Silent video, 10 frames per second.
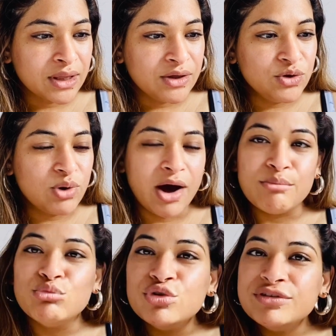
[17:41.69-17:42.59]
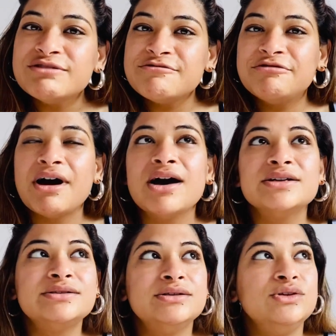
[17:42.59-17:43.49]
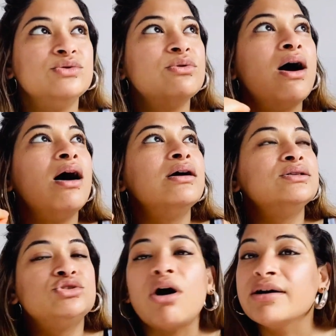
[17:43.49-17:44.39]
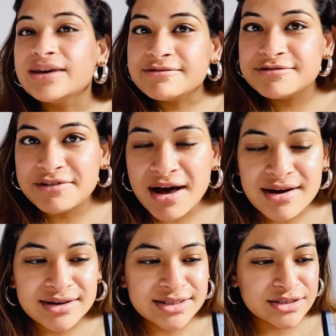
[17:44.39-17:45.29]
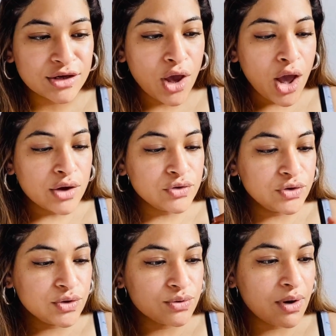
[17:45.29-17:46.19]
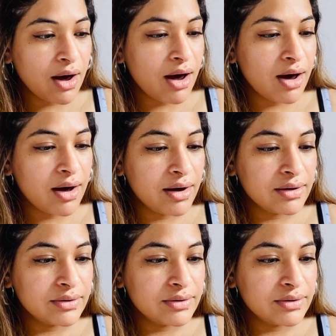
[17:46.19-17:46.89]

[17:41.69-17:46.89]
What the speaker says: you are moving fast, you are talking fast, you are